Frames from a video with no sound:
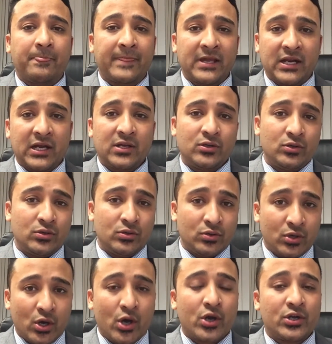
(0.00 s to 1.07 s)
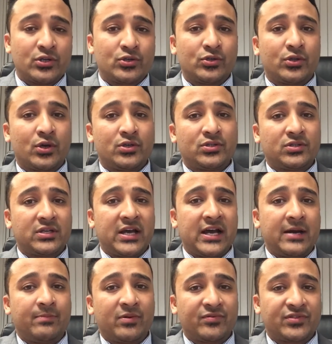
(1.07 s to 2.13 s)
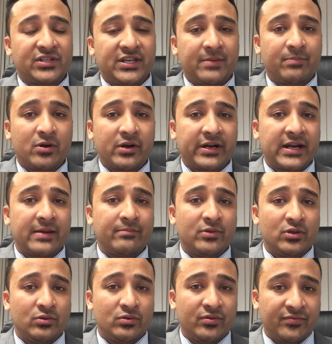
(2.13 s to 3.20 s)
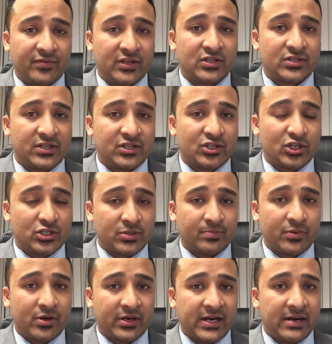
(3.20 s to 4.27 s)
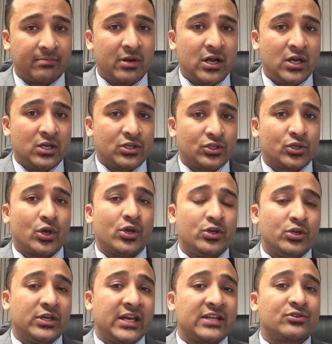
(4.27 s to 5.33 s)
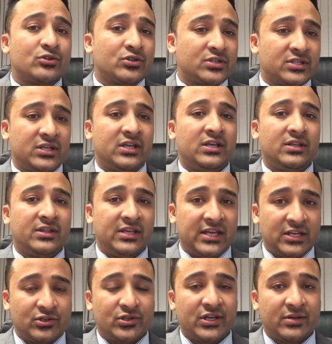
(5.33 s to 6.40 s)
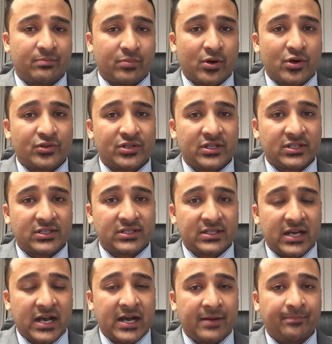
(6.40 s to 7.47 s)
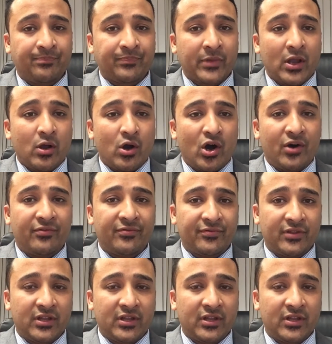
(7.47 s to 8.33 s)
you go into those Professor Year program, you finish the internship program, so you get to see the end-to-end process of